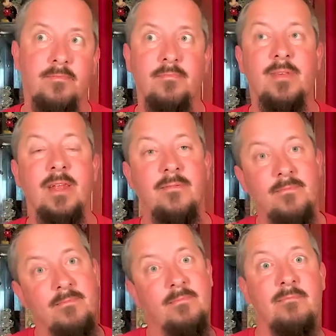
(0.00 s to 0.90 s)

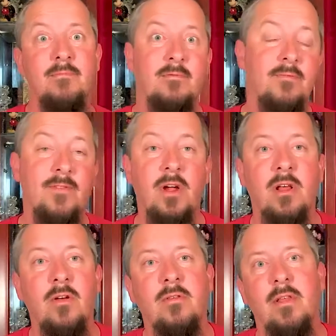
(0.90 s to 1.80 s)
getting very
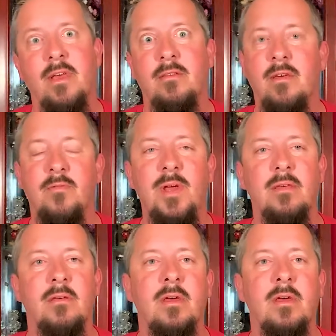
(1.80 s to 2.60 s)
close, like 6 weeks.